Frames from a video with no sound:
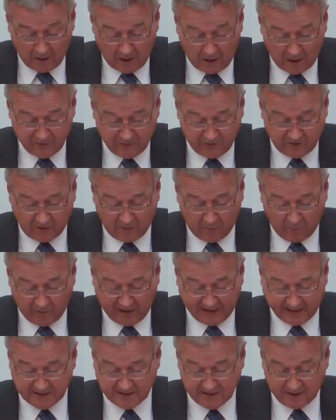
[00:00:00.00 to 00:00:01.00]
After
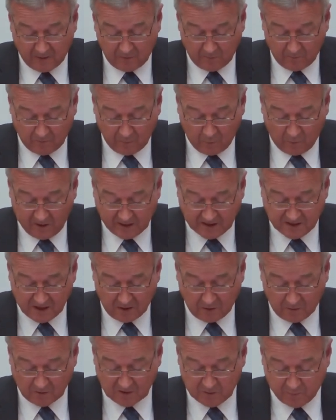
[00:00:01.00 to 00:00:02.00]
Brexit, we are
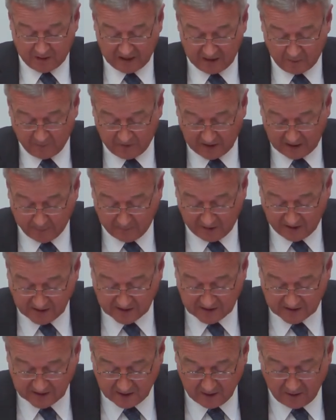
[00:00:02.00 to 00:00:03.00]
told by the Prime
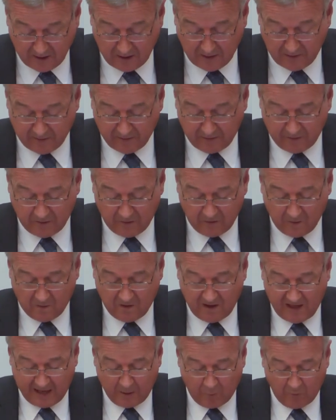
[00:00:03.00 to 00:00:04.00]
Minister that the
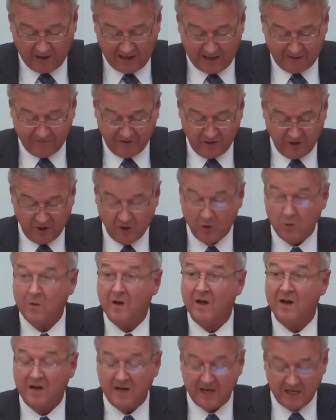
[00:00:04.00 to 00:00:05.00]
UK will have a new
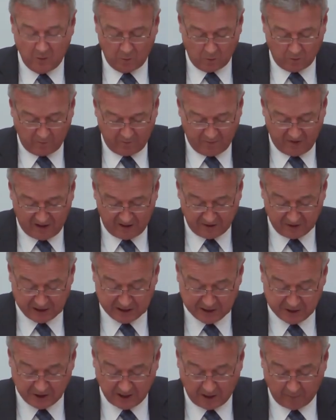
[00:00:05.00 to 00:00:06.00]
and equal
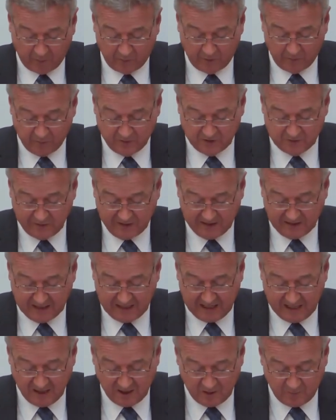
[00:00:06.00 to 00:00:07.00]
partnership between an
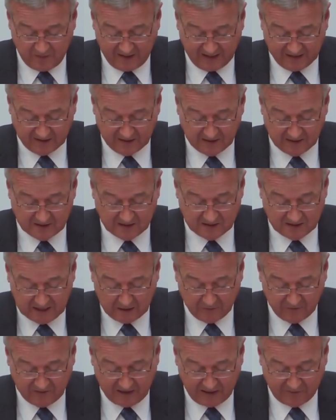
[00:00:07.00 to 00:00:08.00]
independent,
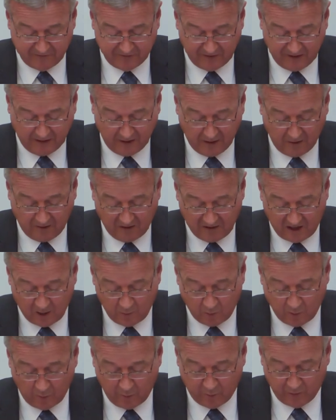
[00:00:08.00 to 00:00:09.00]
self-governing
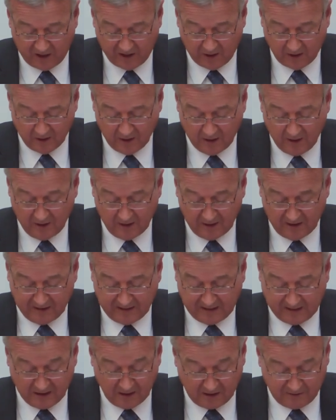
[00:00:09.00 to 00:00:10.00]
global Britain
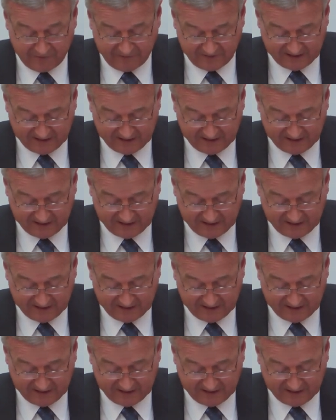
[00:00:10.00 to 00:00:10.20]
and our